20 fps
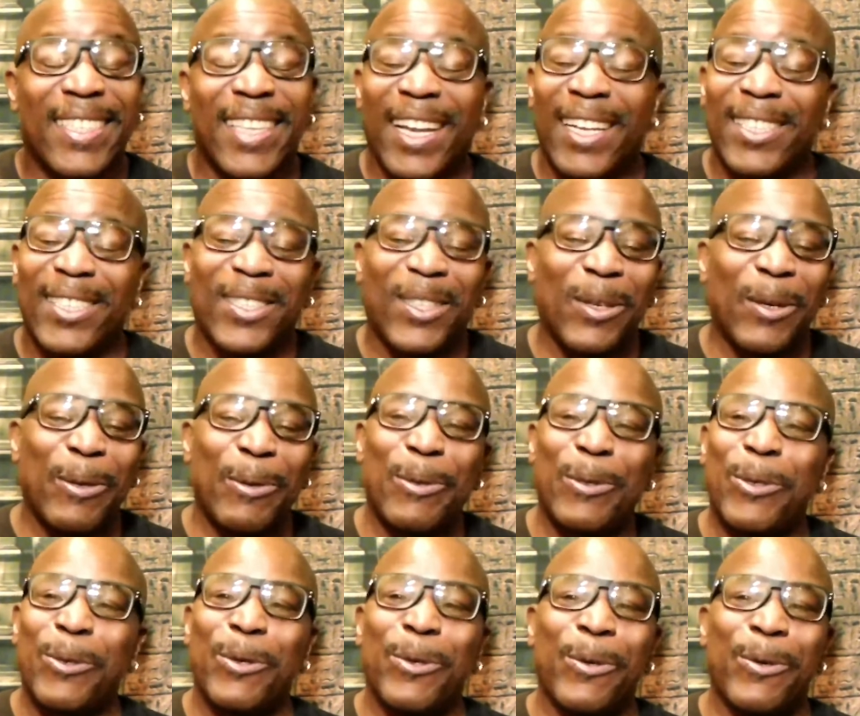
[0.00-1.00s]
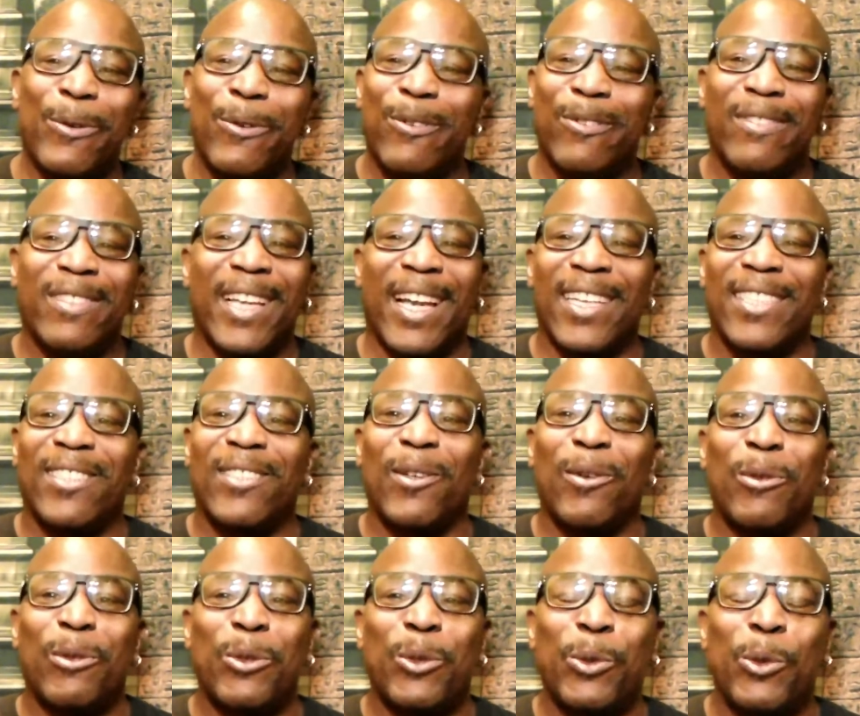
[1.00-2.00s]
That's so true. That's
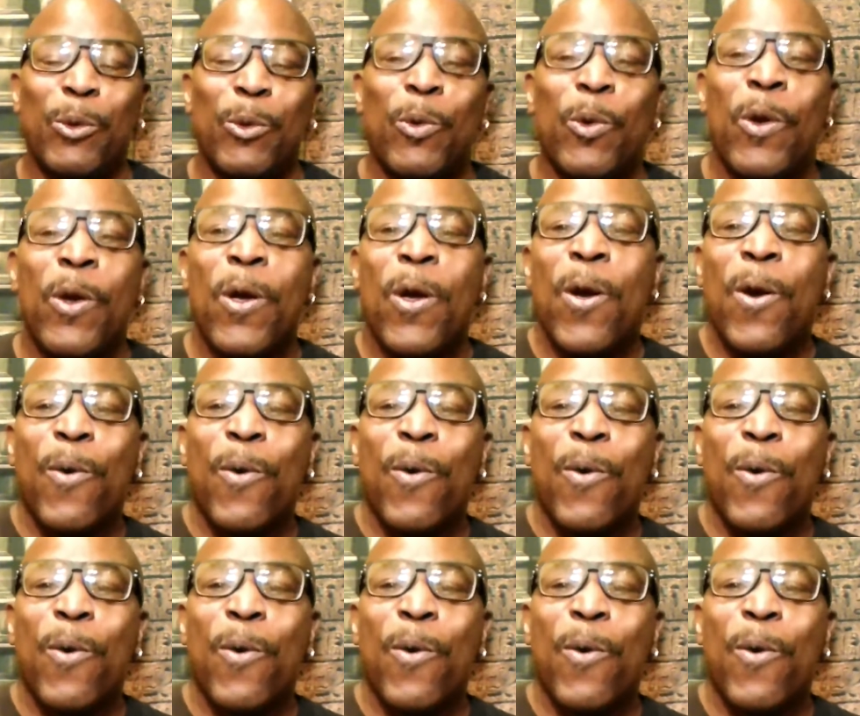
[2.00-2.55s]
so true.